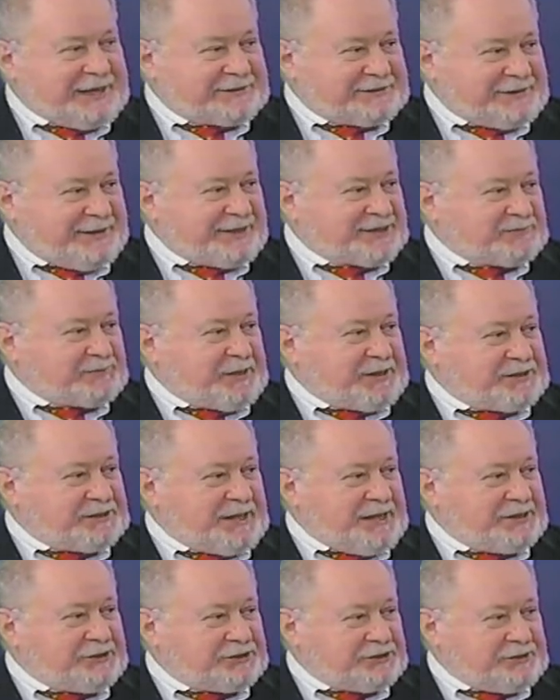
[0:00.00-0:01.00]
and that's
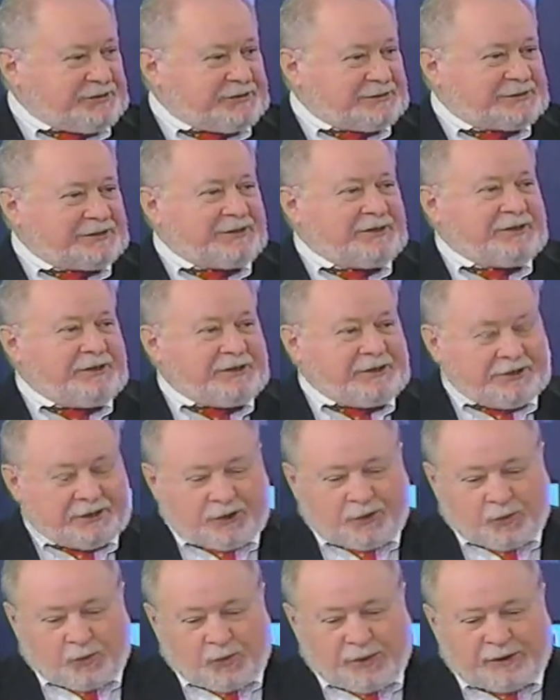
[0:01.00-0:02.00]
expectations. You
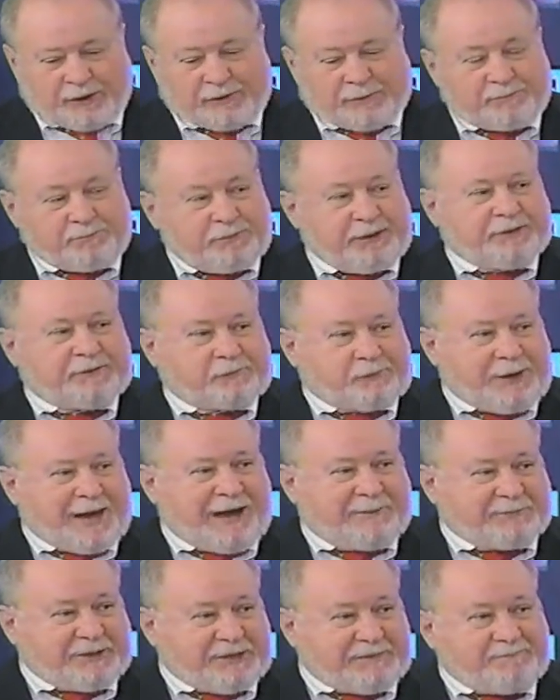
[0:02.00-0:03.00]
know, will Mitt
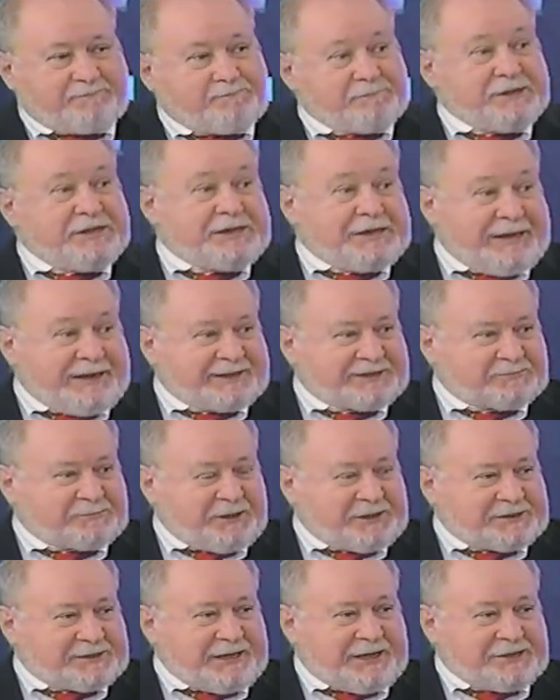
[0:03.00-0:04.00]
Romney beat
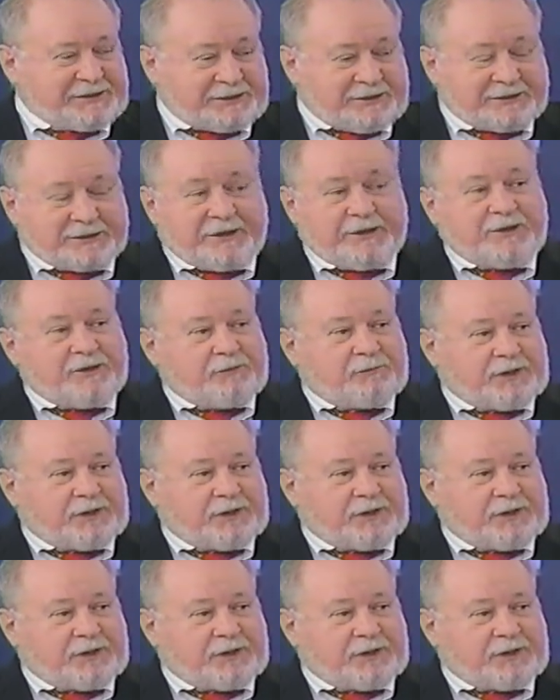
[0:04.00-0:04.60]
expectations?